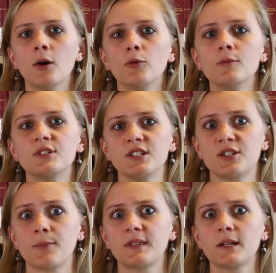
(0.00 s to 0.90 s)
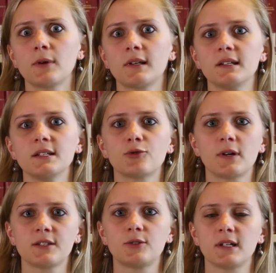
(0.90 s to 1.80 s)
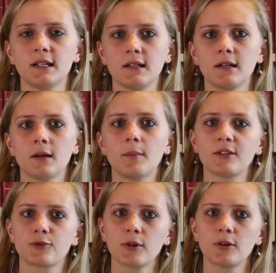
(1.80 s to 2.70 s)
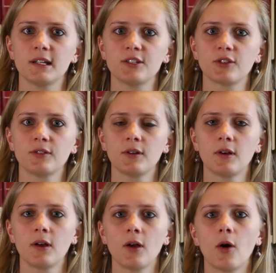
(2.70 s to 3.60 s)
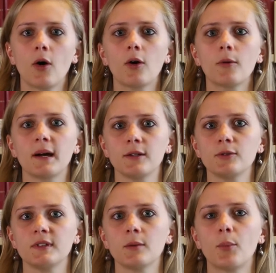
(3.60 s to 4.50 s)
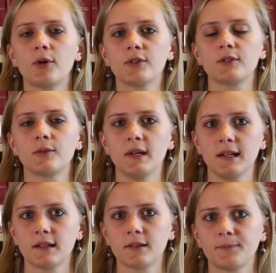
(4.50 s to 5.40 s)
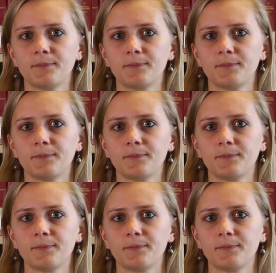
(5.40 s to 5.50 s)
whom she subsequently tries to kill by strangulation or by using poisoned milk.